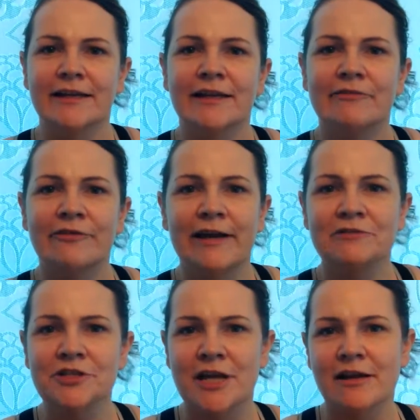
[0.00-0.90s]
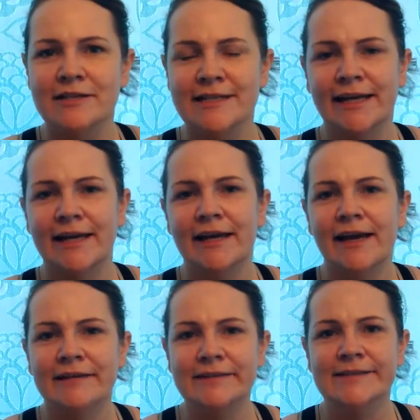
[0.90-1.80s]
and I found Shazia
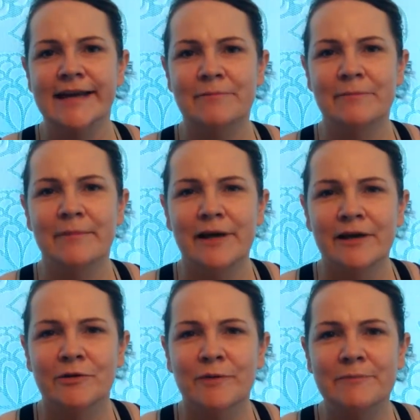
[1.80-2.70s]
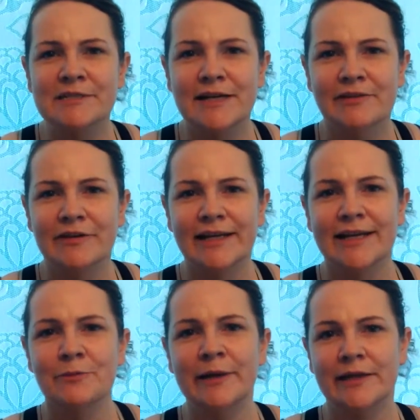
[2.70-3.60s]
and um, her website really
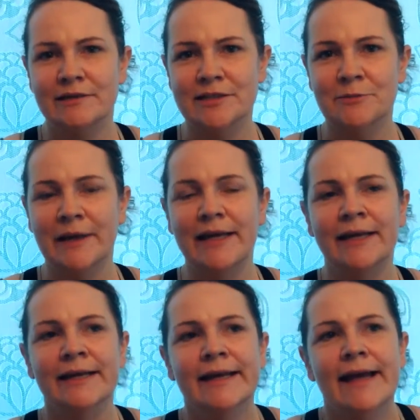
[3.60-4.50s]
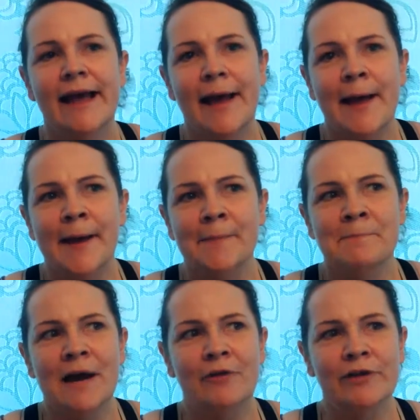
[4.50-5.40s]
appealed to me. Um,
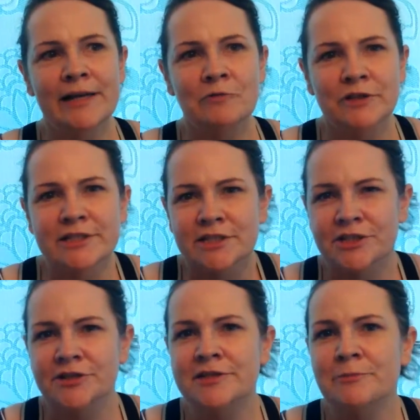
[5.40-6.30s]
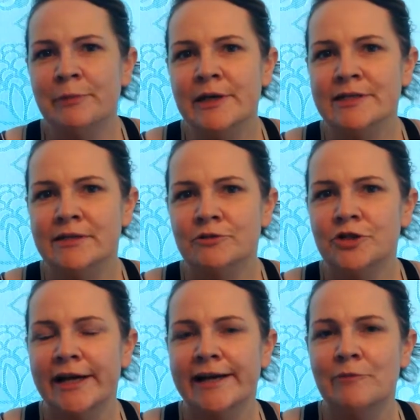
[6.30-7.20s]
I really wanted to do some personal
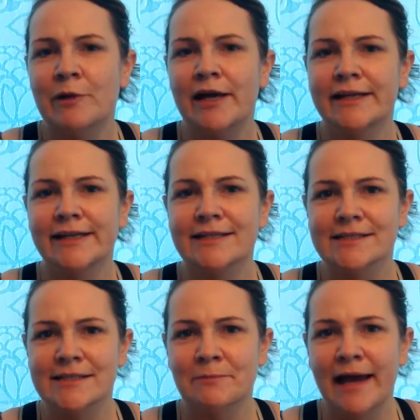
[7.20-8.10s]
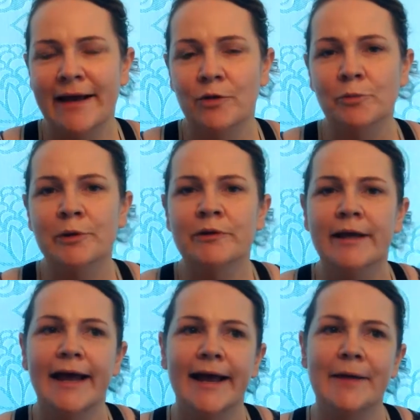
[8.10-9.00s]
training but I needed some help
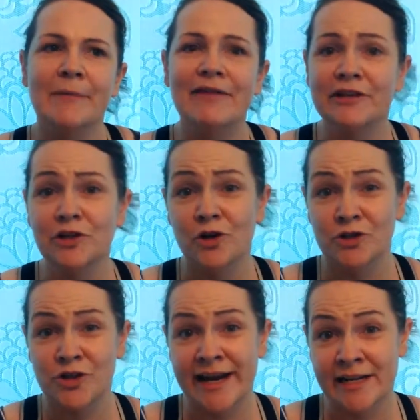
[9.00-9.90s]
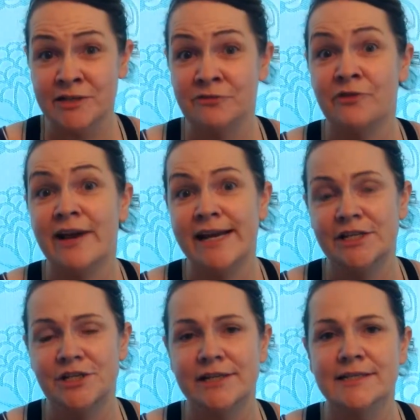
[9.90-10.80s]
um, having not trained for
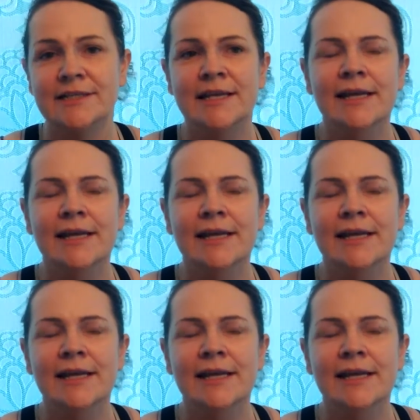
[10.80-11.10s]
ages.